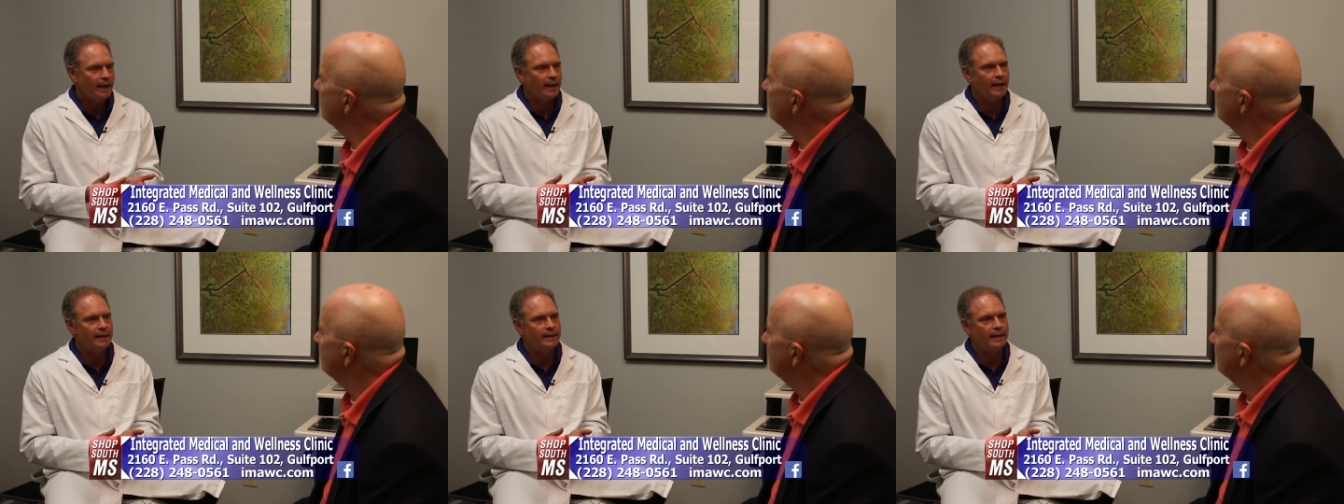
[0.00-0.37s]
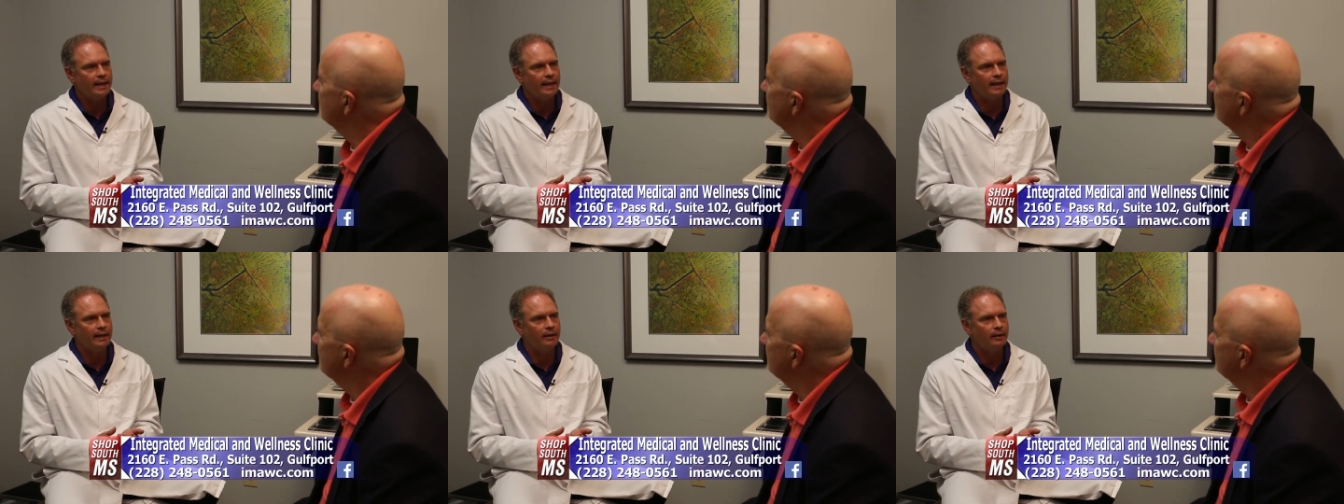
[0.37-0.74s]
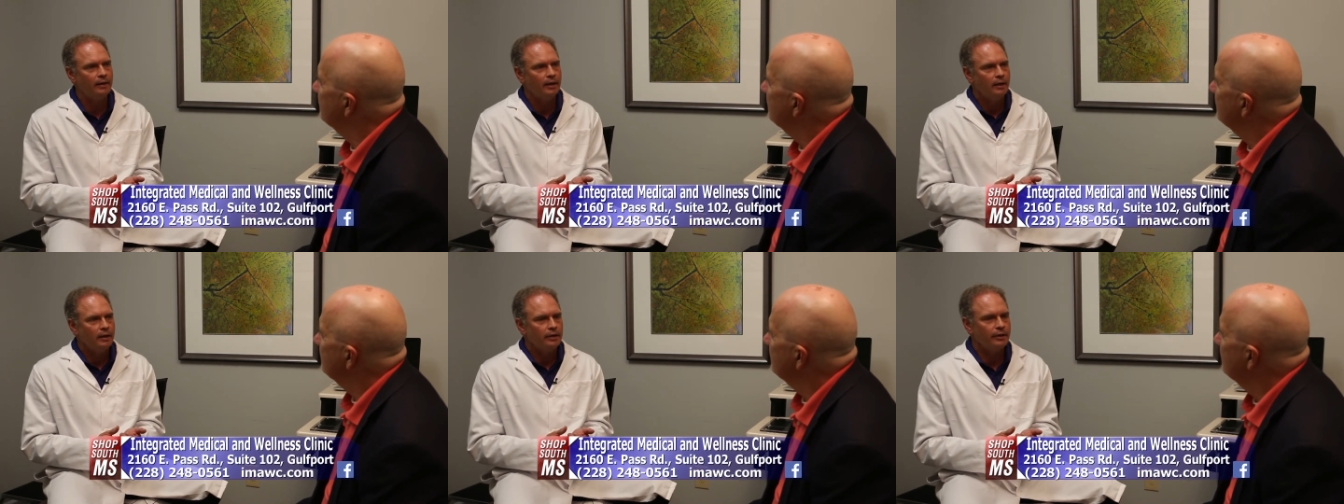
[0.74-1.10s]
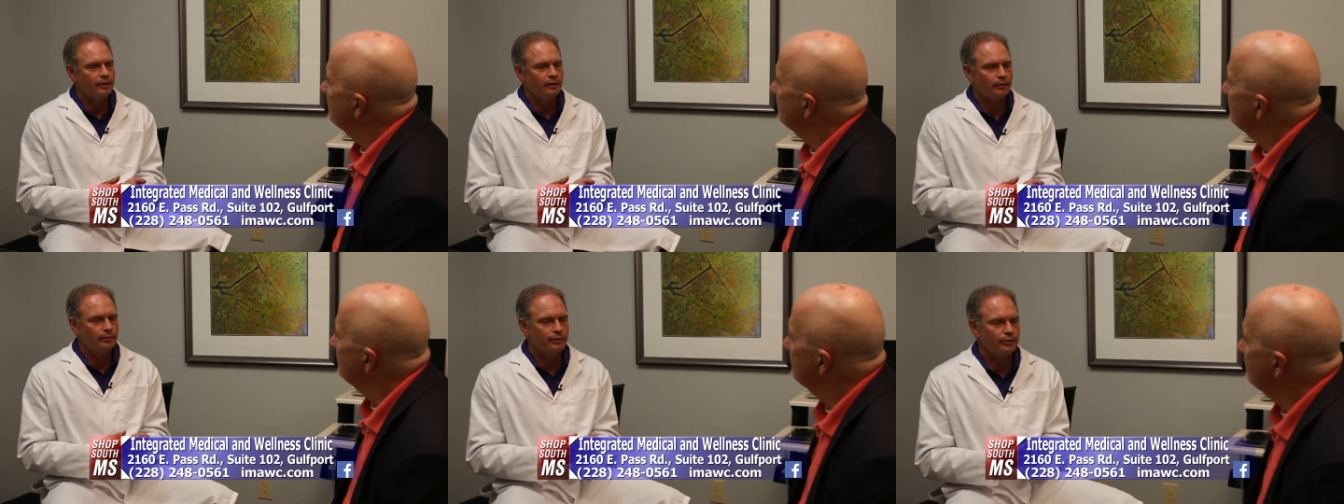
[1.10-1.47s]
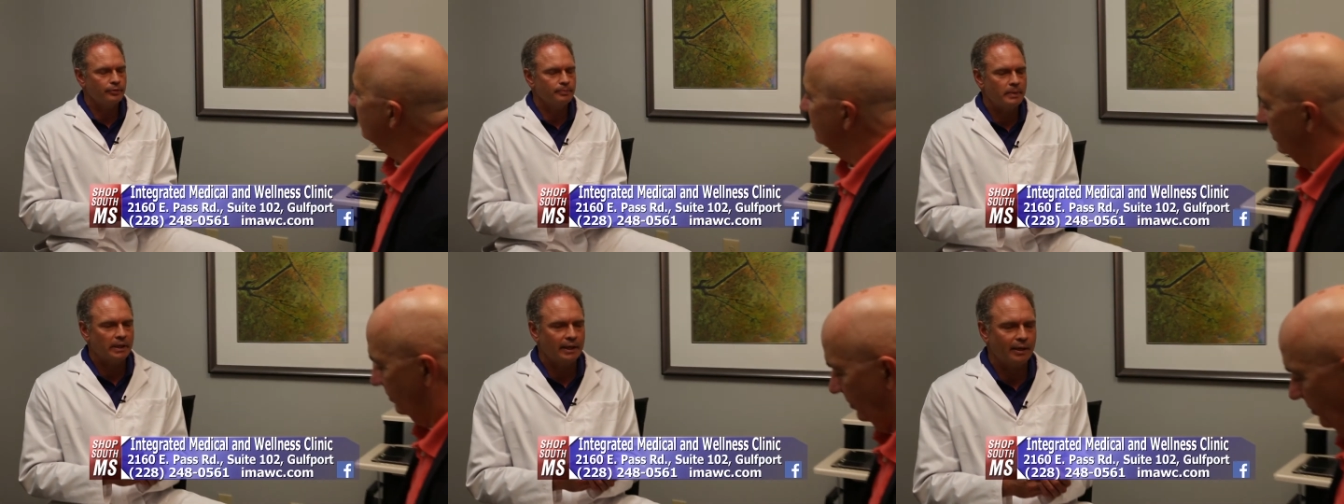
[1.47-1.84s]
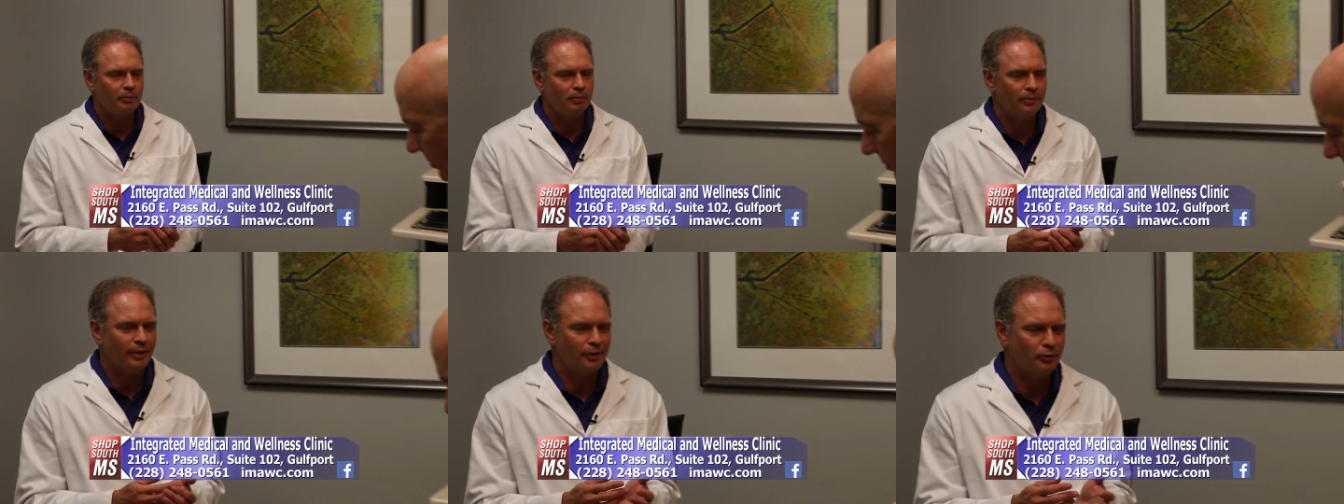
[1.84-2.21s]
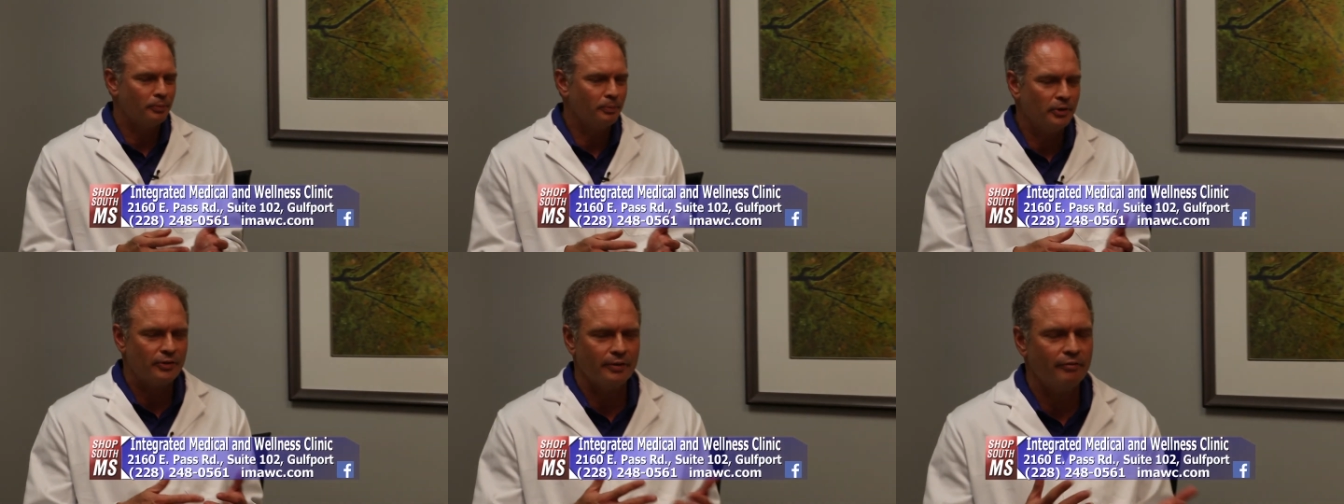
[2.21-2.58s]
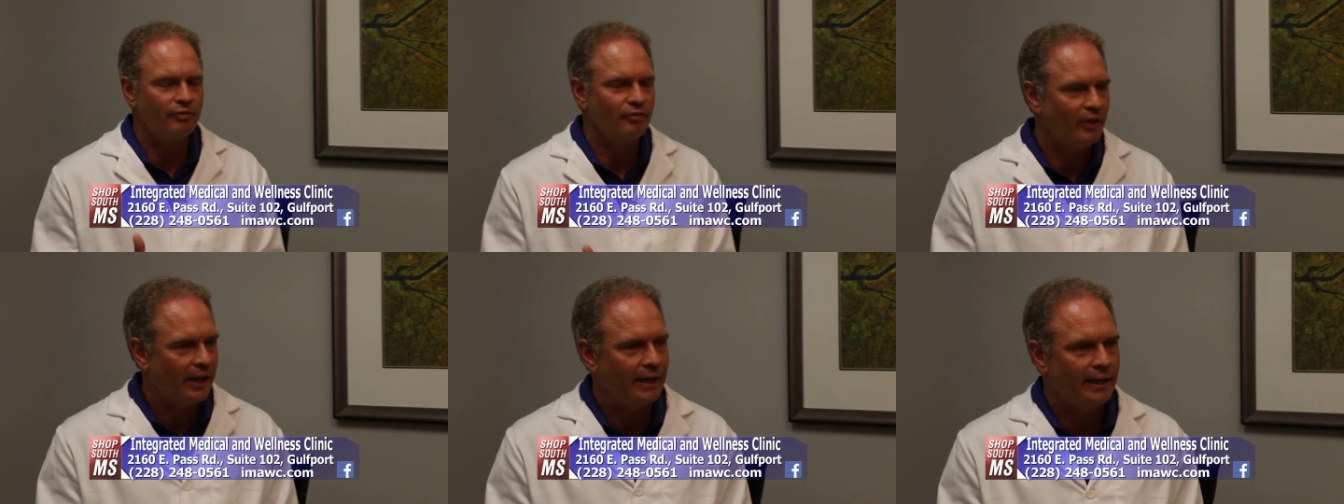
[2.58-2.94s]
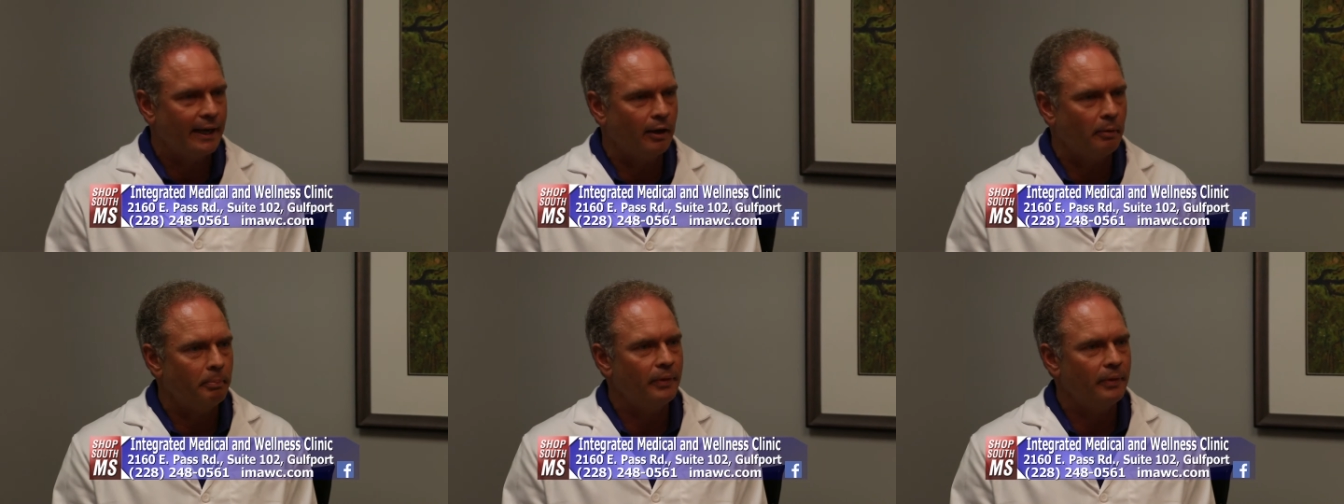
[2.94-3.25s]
And then, you know, you'd be like, well, Dr. Moritz, I'm fine now.